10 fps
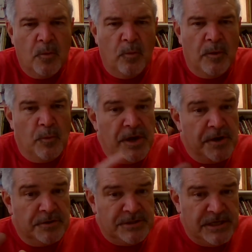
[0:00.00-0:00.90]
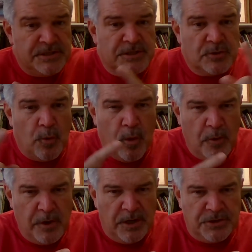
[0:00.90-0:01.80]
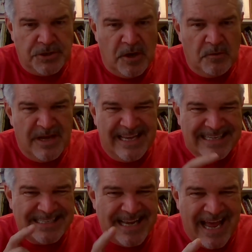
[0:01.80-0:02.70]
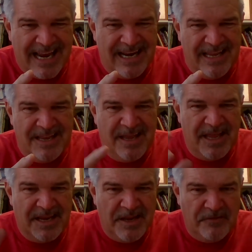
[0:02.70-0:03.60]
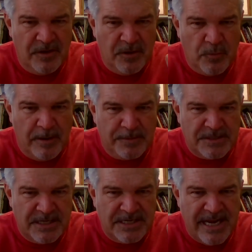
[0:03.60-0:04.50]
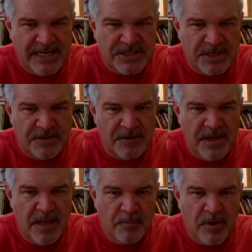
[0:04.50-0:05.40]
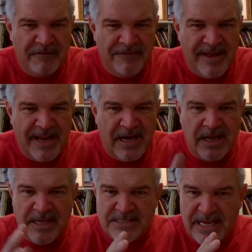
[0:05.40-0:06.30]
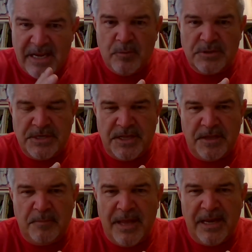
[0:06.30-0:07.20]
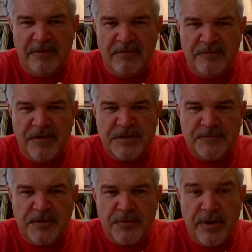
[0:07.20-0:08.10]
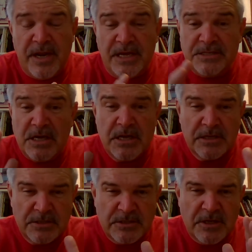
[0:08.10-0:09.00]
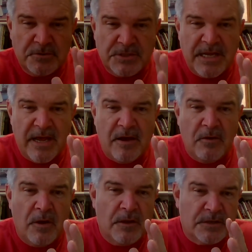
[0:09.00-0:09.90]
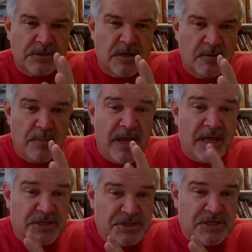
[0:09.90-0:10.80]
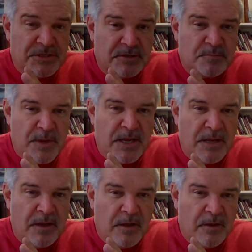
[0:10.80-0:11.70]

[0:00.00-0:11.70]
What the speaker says: When we hear Jesus quoting Jonah exactly and giving the representation prophetically as he was in the belly of the fish for 3 days, so shall the Son of Man, Jesus, be